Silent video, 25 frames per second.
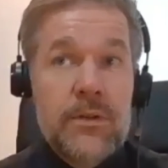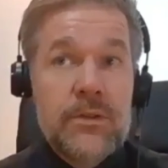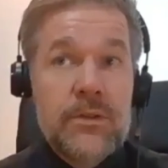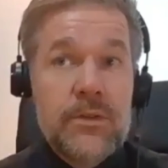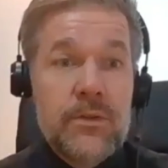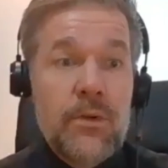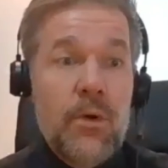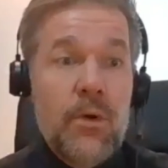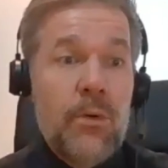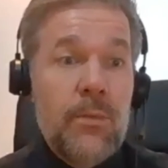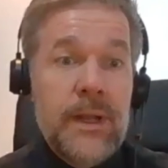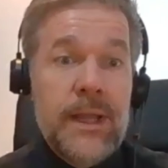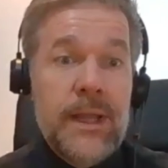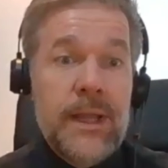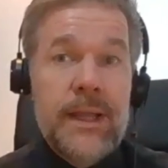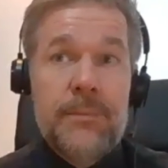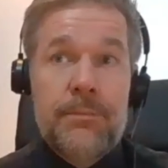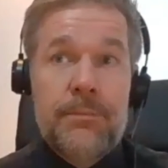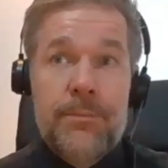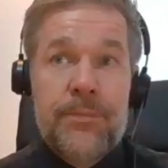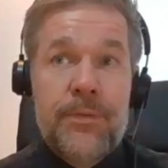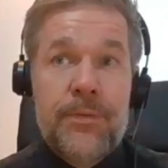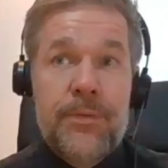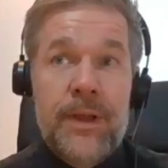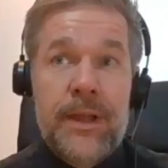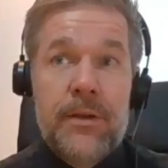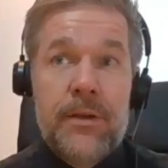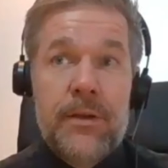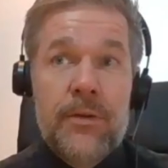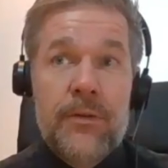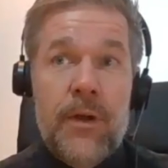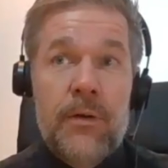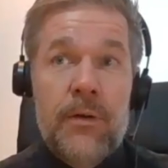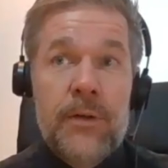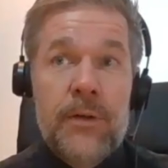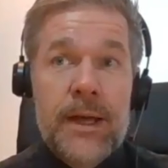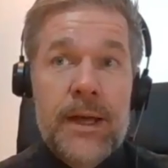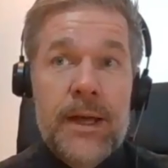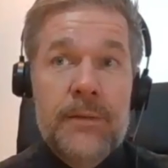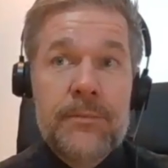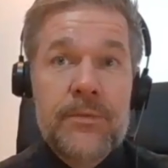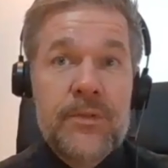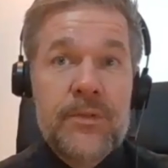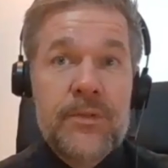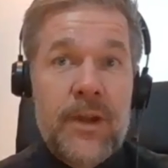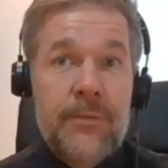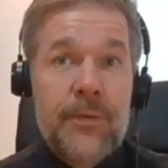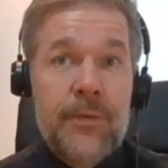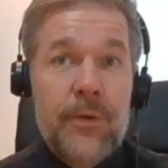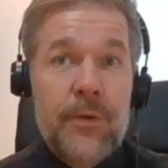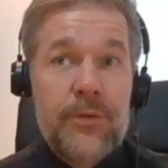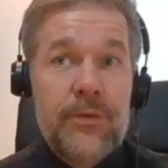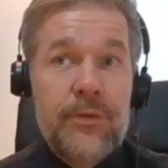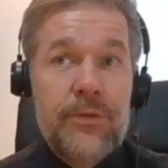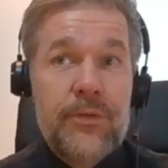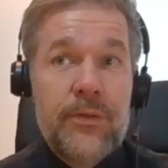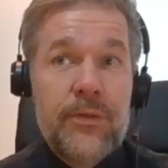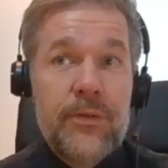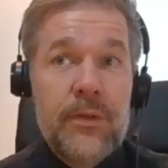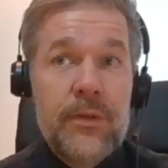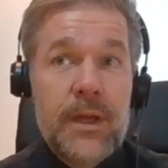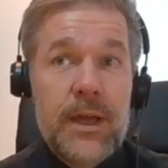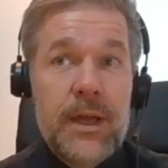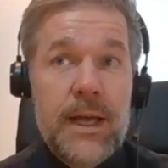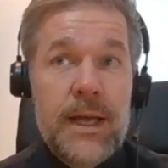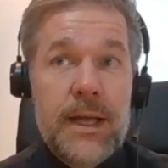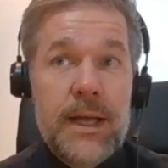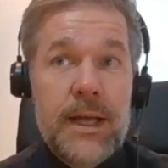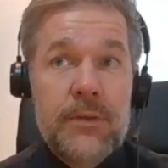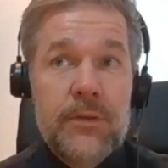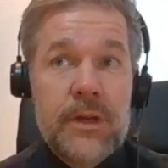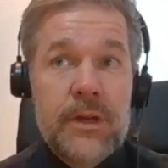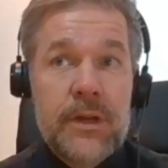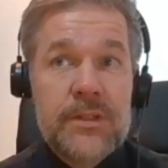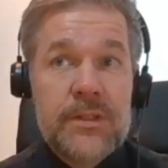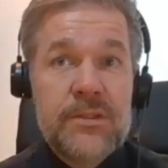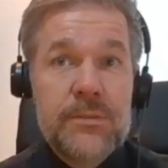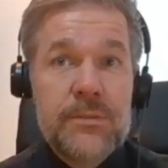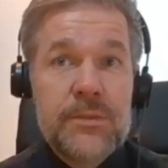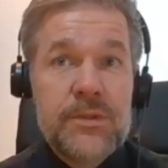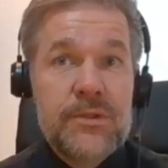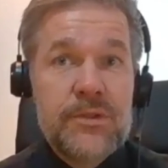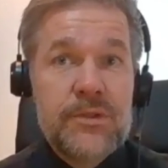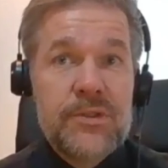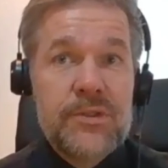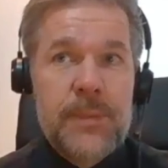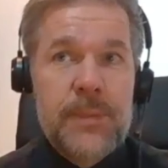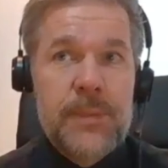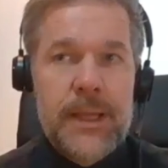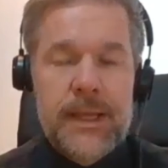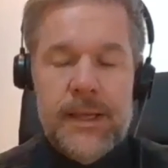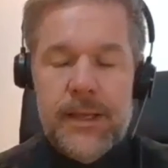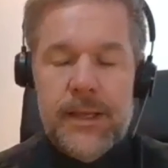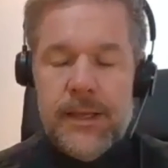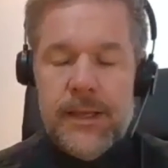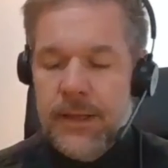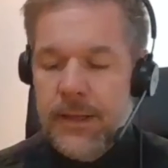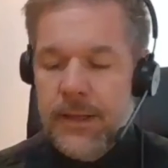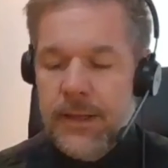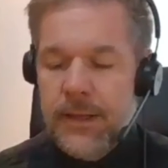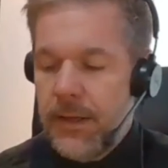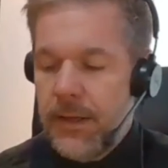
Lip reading: normally pre-corona travels to customers to speak.